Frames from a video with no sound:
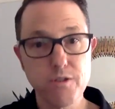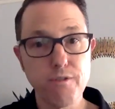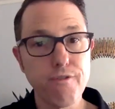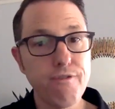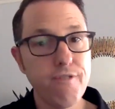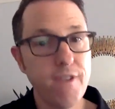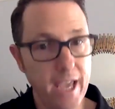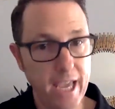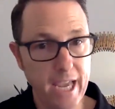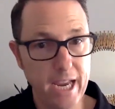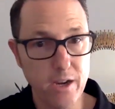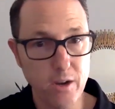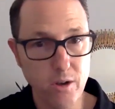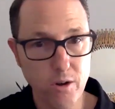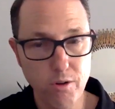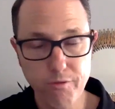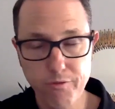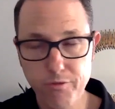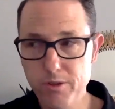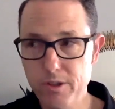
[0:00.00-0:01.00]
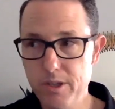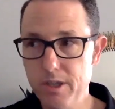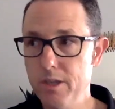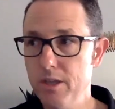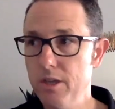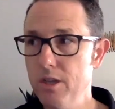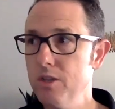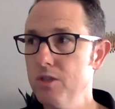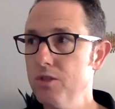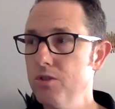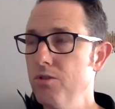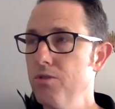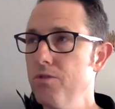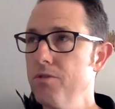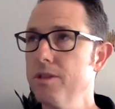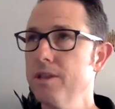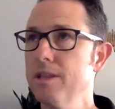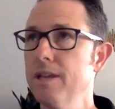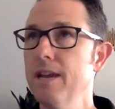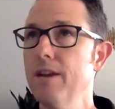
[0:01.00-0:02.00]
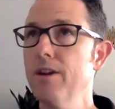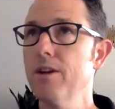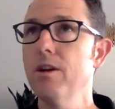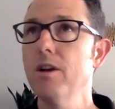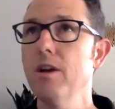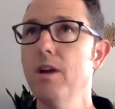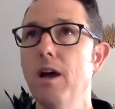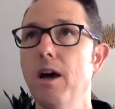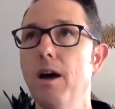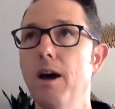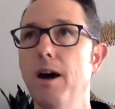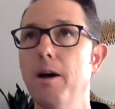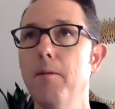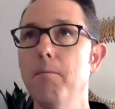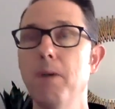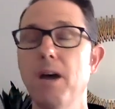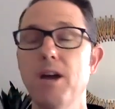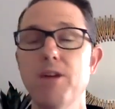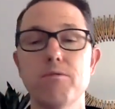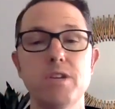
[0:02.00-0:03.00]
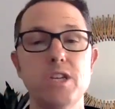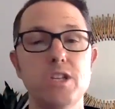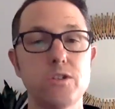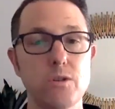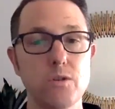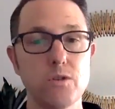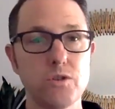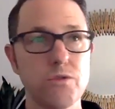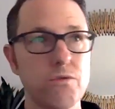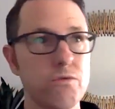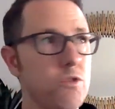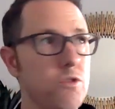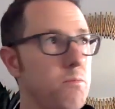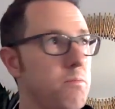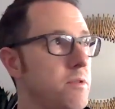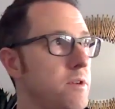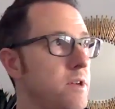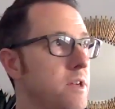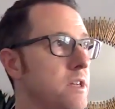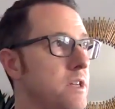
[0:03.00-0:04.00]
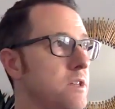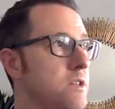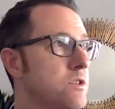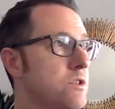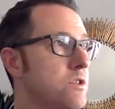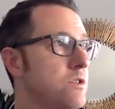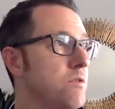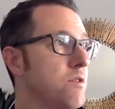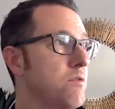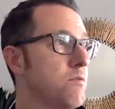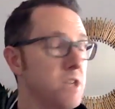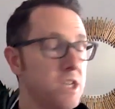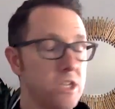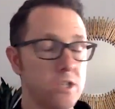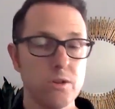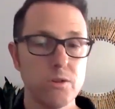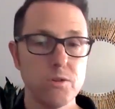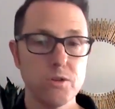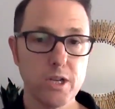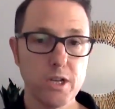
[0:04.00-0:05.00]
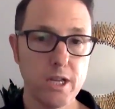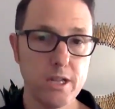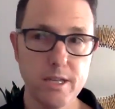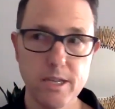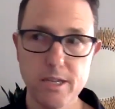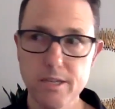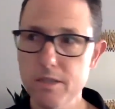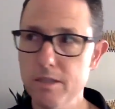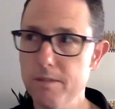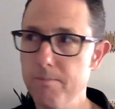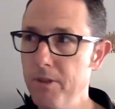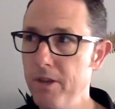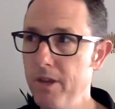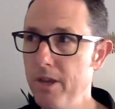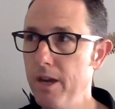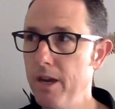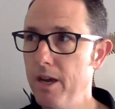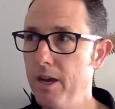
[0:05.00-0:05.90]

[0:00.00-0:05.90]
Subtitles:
fade, hopefully sooner than later. My research group is doing research on this.